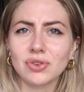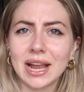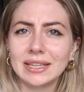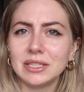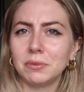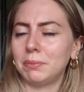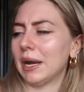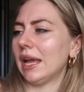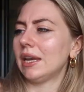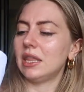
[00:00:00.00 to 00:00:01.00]
trend,
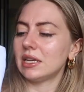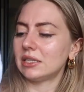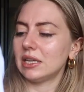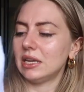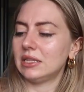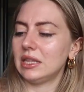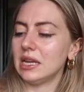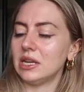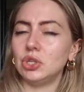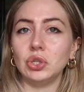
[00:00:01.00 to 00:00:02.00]
but this is
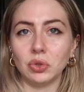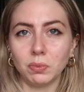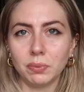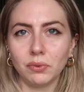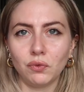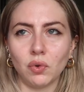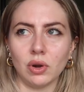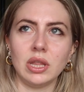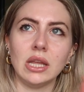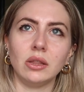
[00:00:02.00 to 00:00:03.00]
the dupe
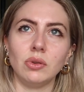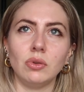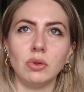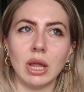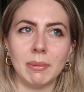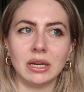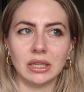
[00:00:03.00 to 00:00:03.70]
for the Lululemon